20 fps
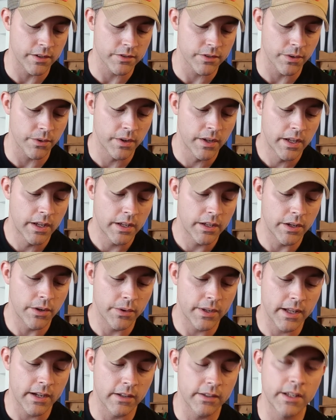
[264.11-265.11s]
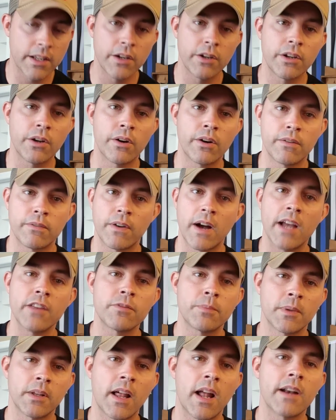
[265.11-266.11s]
So, you get your
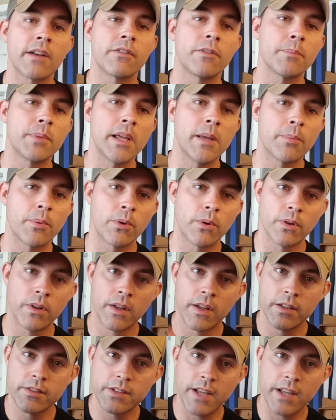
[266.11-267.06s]
advice from a lot of different people,